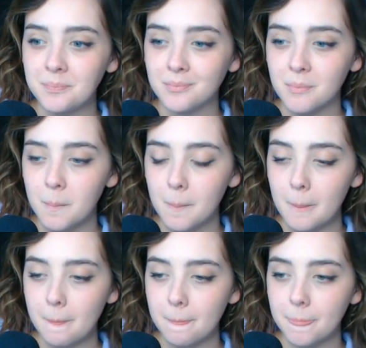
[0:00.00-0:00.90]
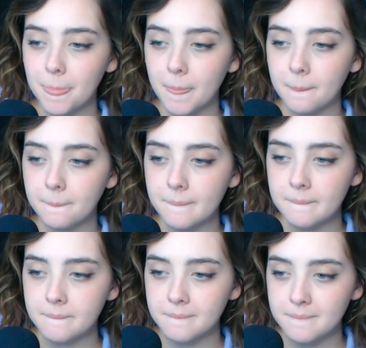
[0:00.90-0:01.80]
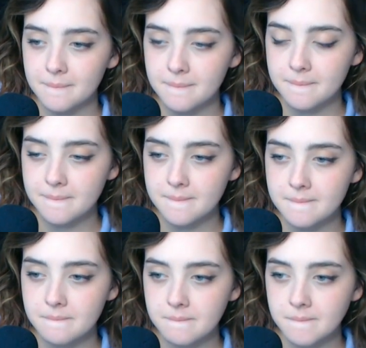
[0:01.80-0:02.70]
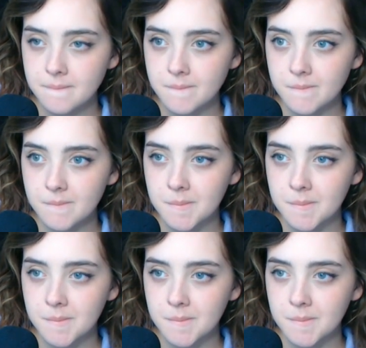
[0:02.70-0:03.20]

(no one is talking)